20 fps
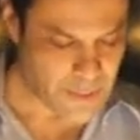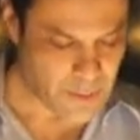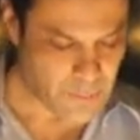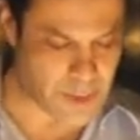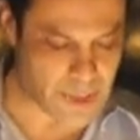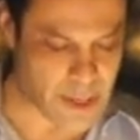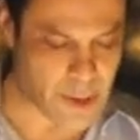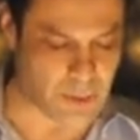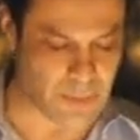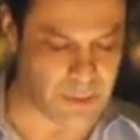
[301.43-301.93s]

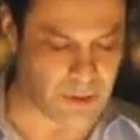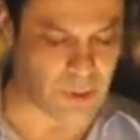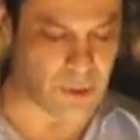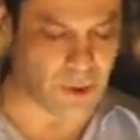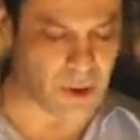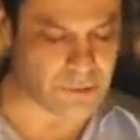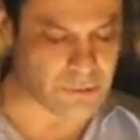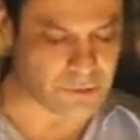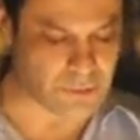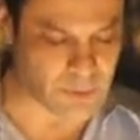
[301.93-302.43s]
when they were in the
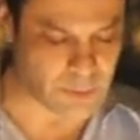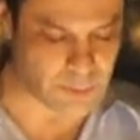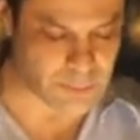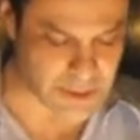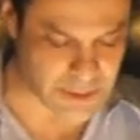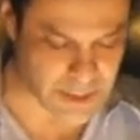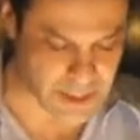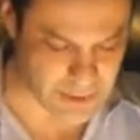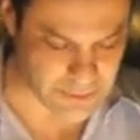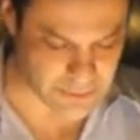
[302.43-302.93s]
laundry room
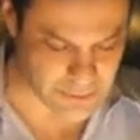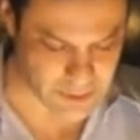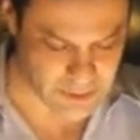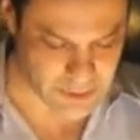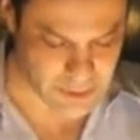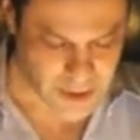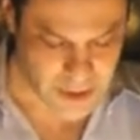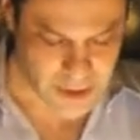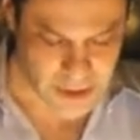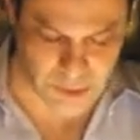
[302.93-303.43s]
together.
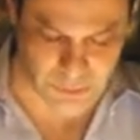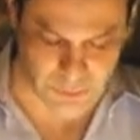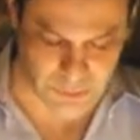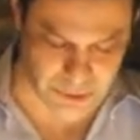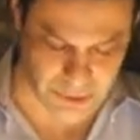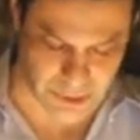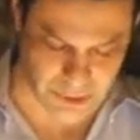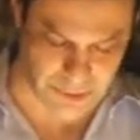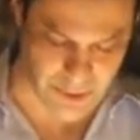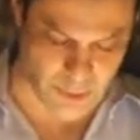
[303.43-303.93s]
She was
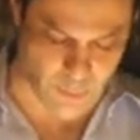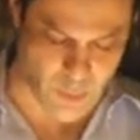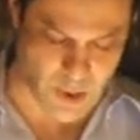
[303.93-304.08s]
sure that